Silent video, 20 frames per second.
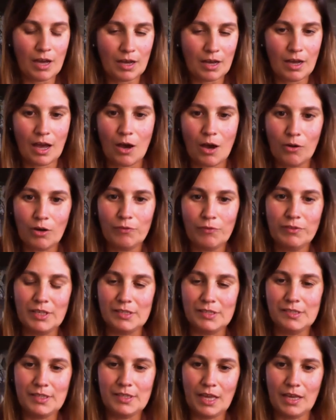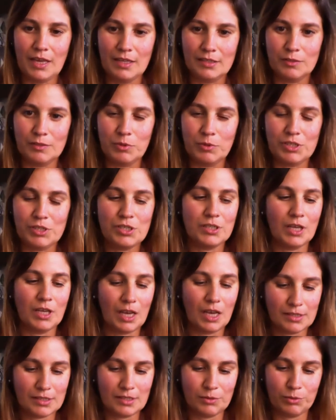out of the stands, which
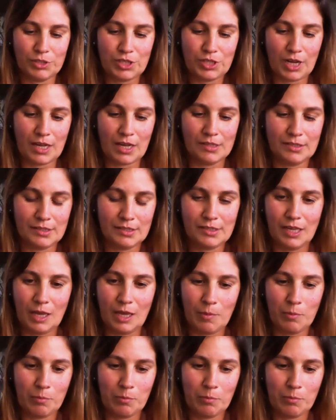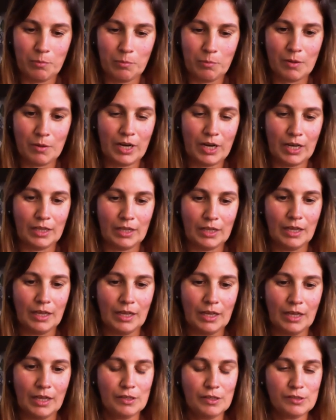has the same membrane.
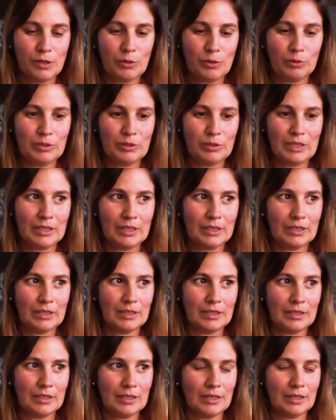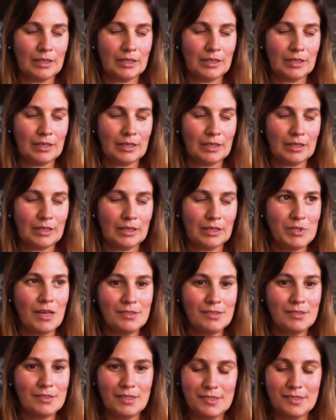So besides
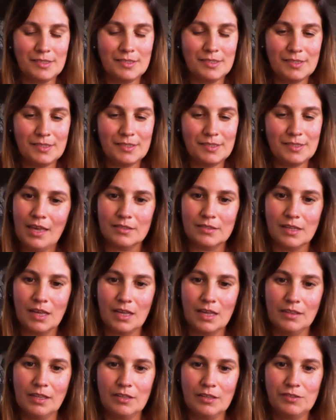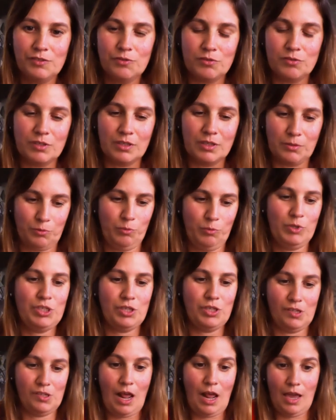the stands,
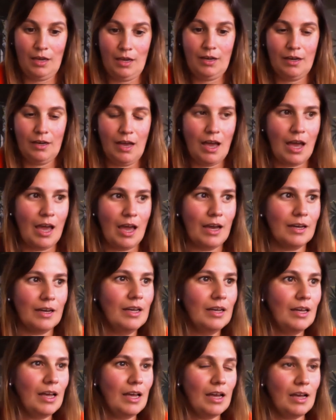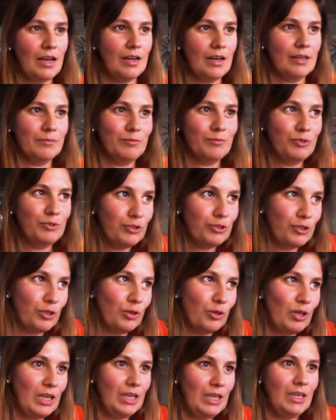which is like
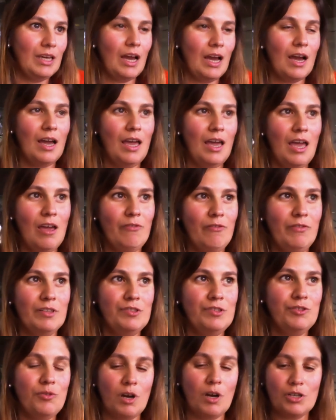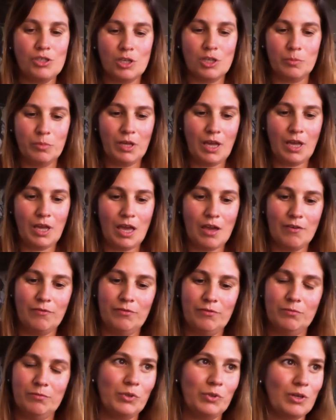truly a heavy structure,
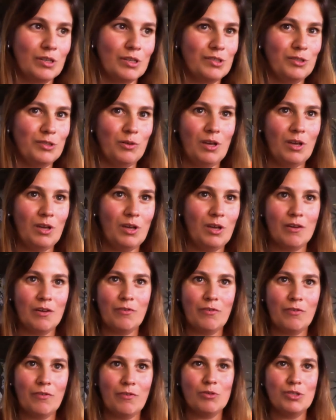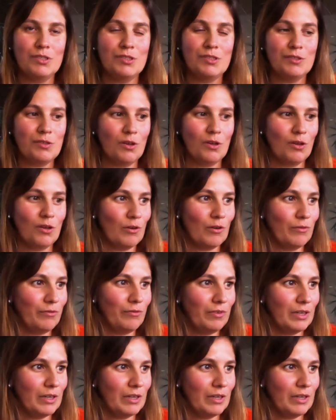because you have all this sort of